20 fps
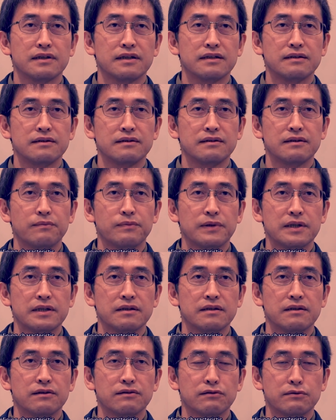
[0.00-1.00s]
Ito's
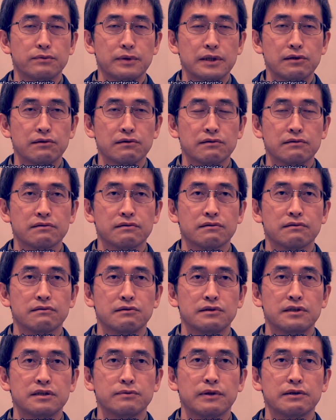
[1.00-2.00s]
assertions when it comes to the
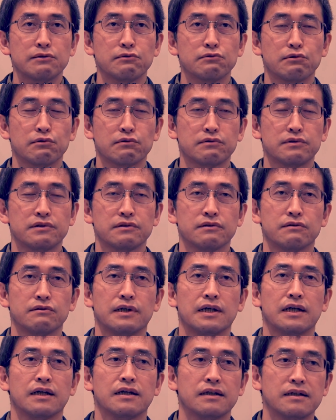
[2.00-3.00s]
novel,
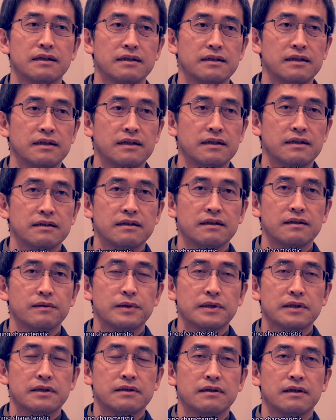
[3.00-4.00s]
despite how
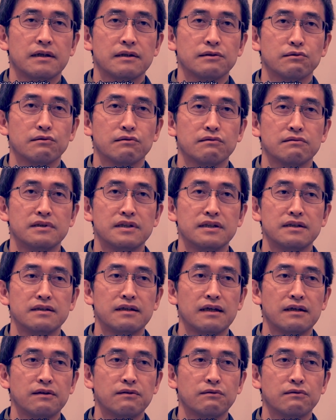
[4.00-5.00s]
convenient I initially
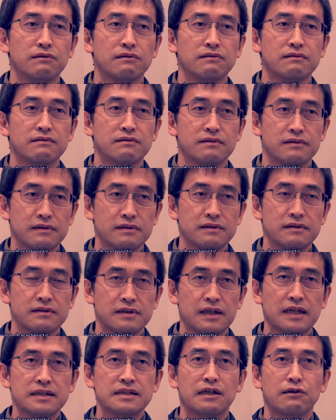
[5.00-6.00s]
found his insights
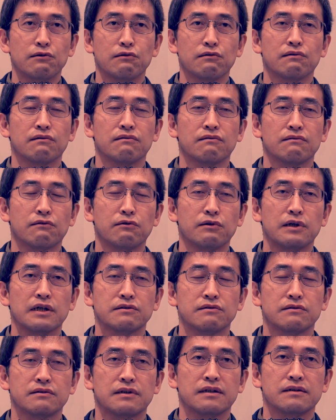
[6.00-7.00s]
to be.
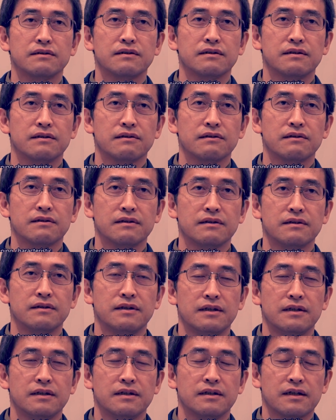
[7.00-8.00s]
I mean, come
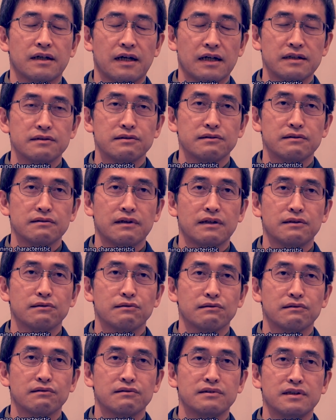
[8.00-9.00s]
on, just
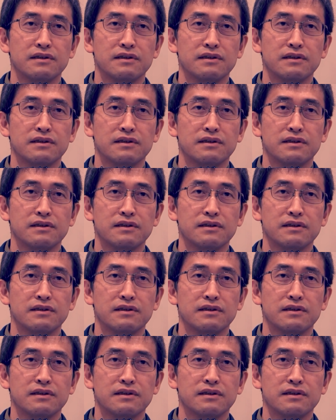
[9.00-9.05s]
look at a